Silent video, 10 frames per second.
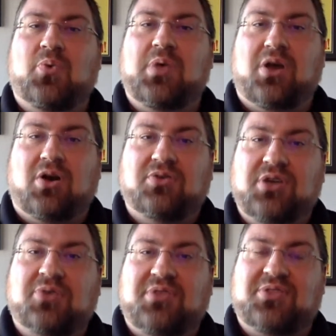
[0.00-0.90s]
We all
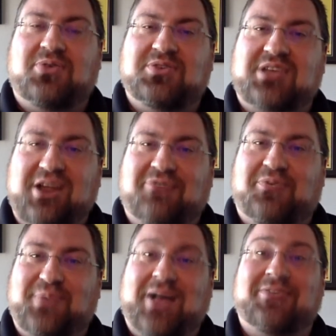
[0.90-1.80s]
know that there is a
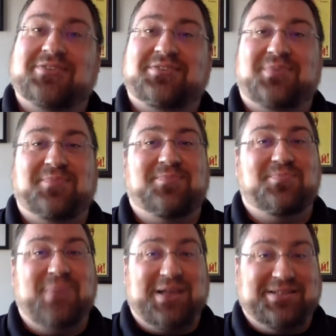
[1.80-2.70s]
careful balance to be
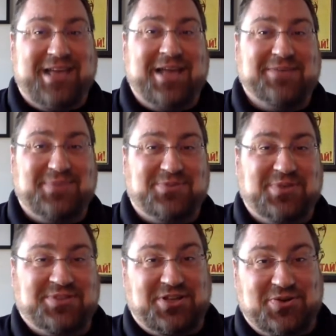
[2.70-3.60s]
maintained
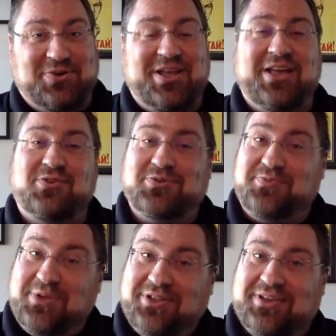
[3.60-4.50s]
between security and
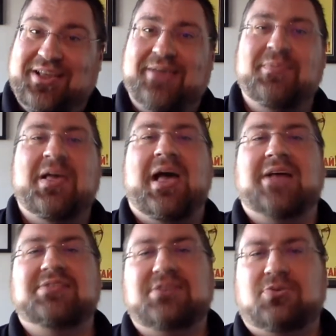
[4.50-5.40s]
usability,
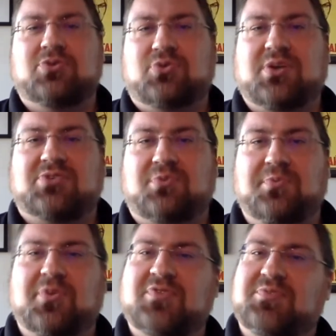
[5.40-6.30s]
and Zero Trust
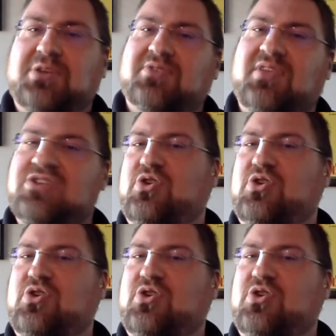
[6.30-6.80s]
removes much of the